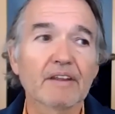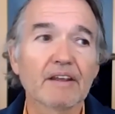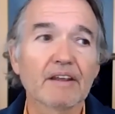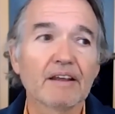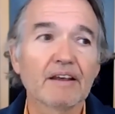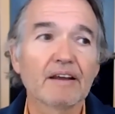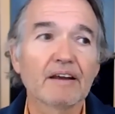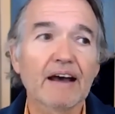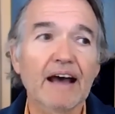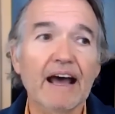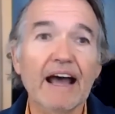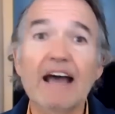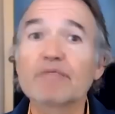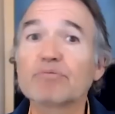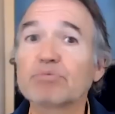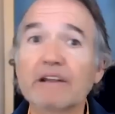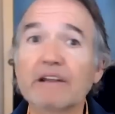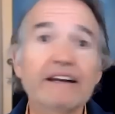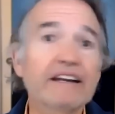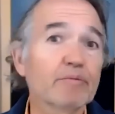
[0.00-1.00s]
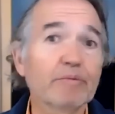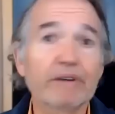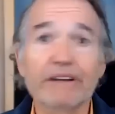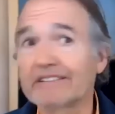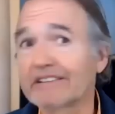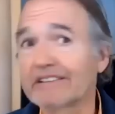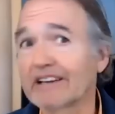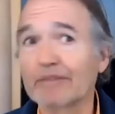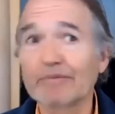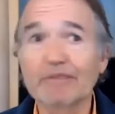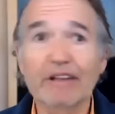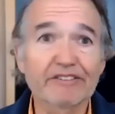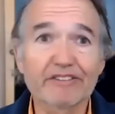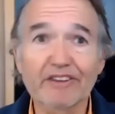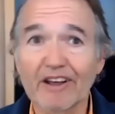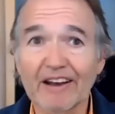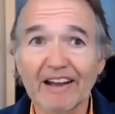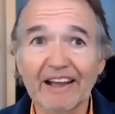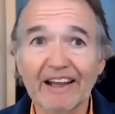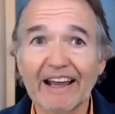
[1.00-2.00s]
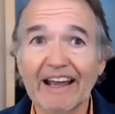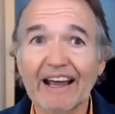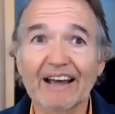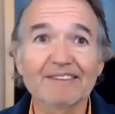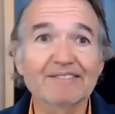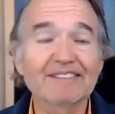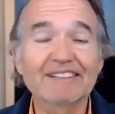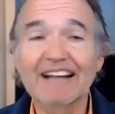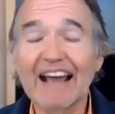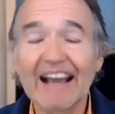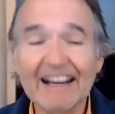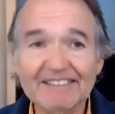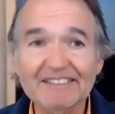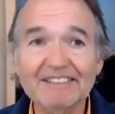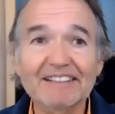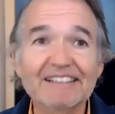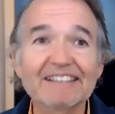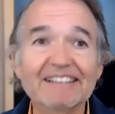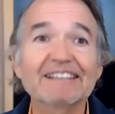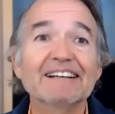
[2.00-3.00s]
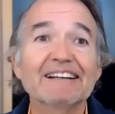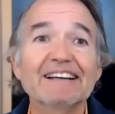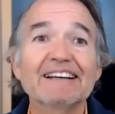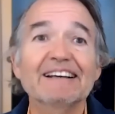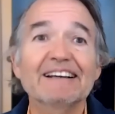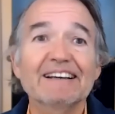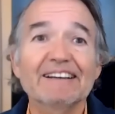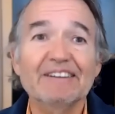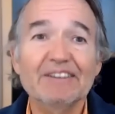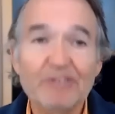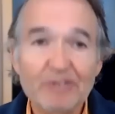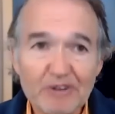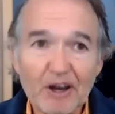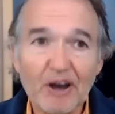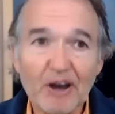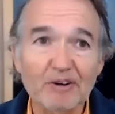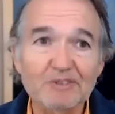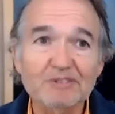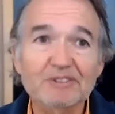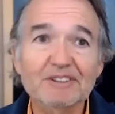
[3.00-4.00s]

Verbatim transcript: I have plenty of me time, that's all I have. And actually, you don't.